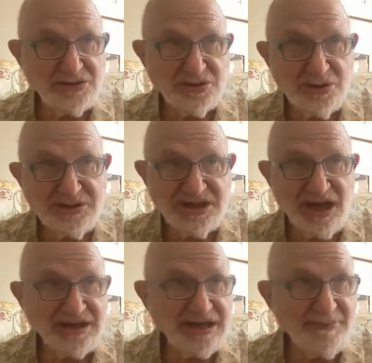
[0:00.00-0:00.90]
introduced the
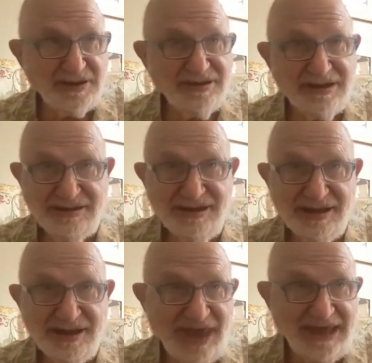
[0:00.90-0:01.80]
idea, but
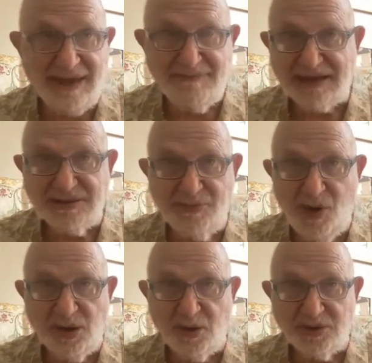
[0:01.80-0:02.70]
if they came back
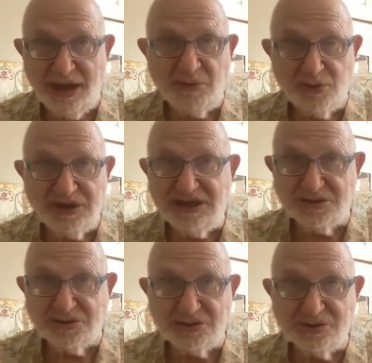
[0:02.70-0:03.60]
tomorrow, they would
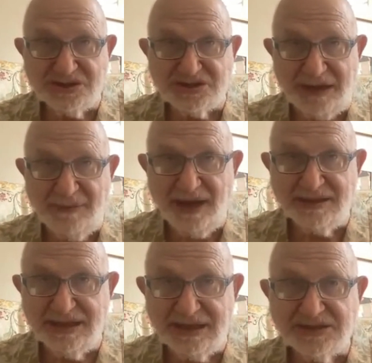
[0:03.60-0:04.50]
reintroduce the same
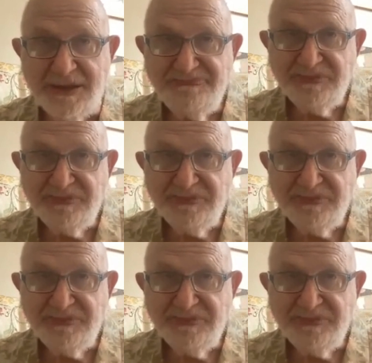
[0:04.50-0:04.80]
ideas.